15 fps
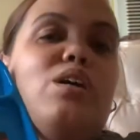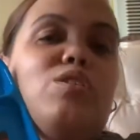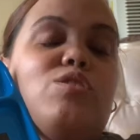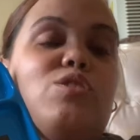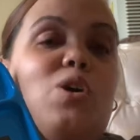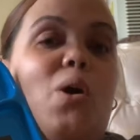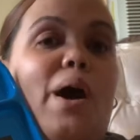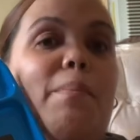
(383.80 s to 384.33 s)

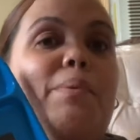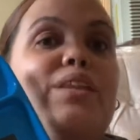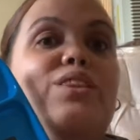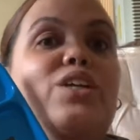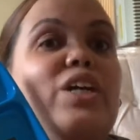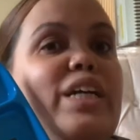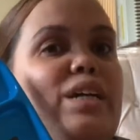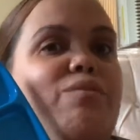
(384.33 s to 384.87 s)
so I've been
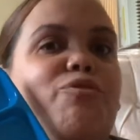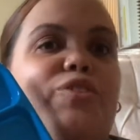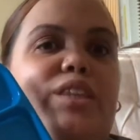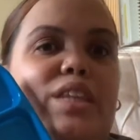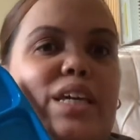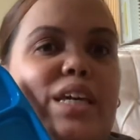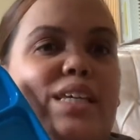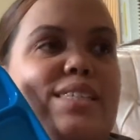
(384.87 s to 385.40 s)
looking for
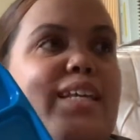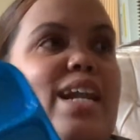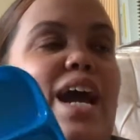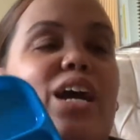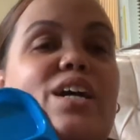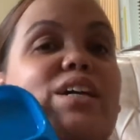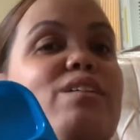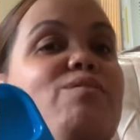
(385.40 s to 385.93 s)
these, and I
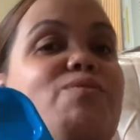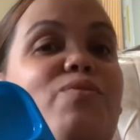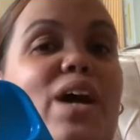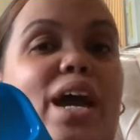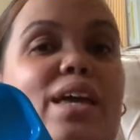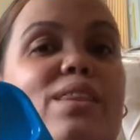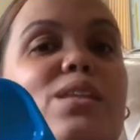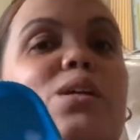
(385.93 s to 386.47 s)
couldn't
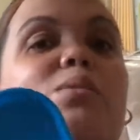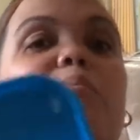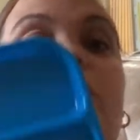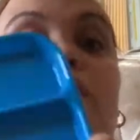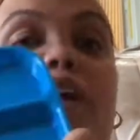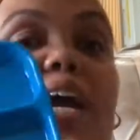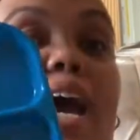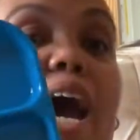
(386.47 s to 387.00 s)
find them, and
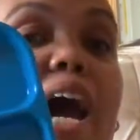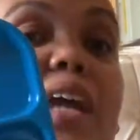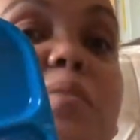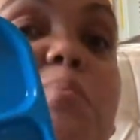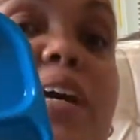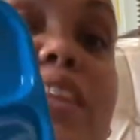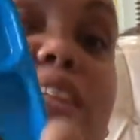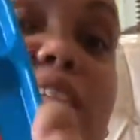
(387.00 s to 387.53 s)
they had them at